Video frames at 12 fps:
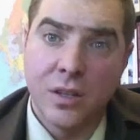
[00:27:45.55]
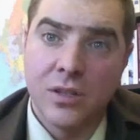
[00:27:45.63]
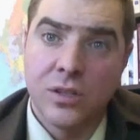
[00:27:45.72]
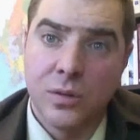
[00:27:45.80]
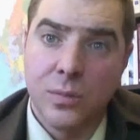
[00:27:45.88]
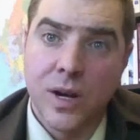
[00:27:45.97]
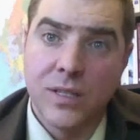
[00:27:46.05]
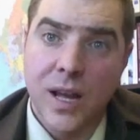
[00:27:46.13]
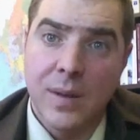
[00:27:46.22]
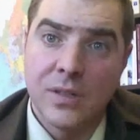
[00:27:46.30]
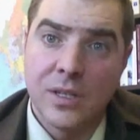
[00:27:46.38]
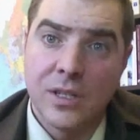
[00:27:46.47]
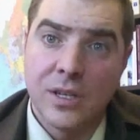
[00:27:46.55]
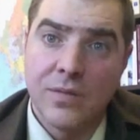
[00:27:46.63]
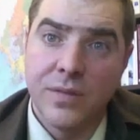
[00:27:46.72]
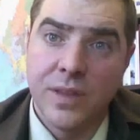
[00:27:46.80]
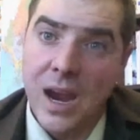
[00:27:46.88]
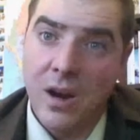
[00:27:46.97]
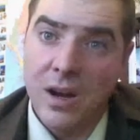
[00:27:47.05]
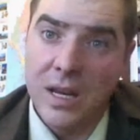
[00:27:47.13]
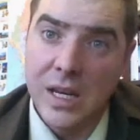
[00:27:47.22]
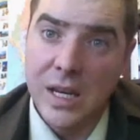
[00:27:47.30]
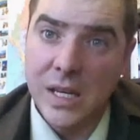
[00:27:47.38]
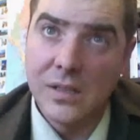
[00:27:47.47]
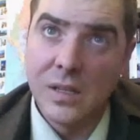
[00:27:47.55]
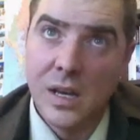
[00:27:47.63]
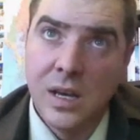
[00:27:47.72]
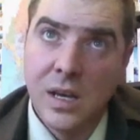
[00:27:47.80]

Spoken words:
suppressed opposition of the Arakanese,